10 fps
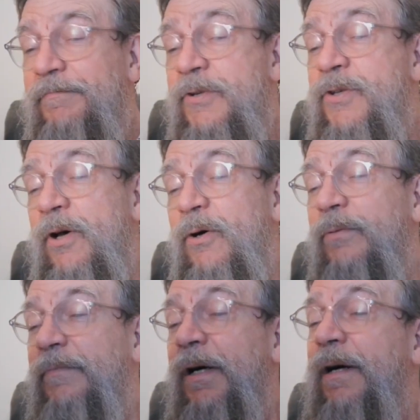
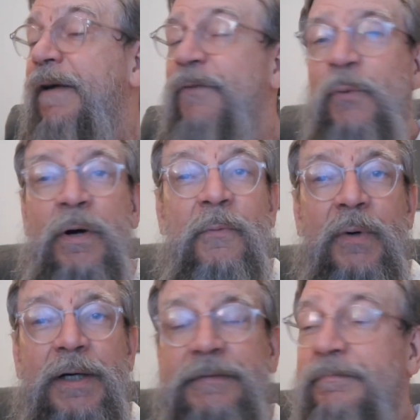So if you want
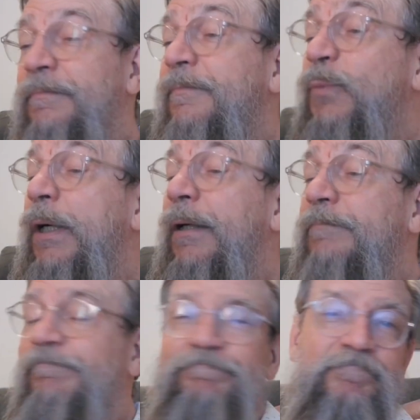one,
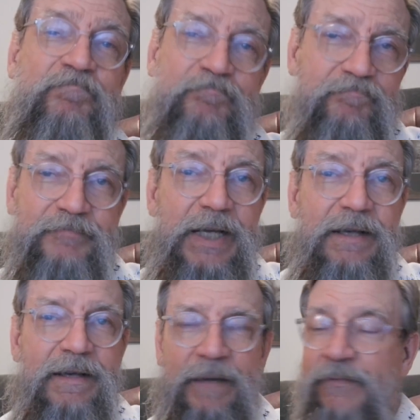well, yeah,
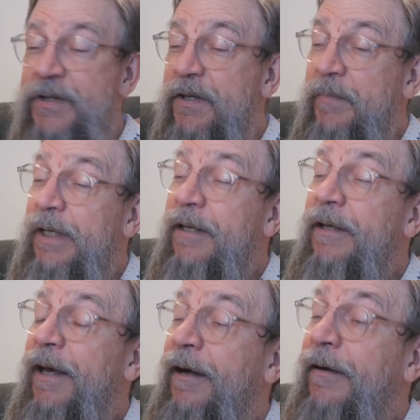you come visit me and you
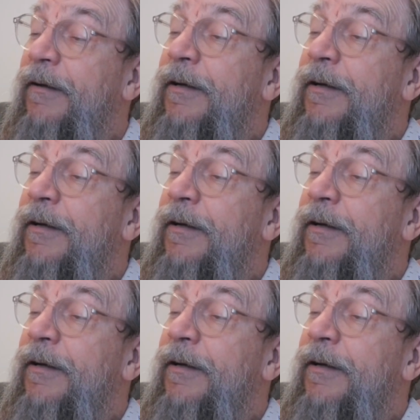get it.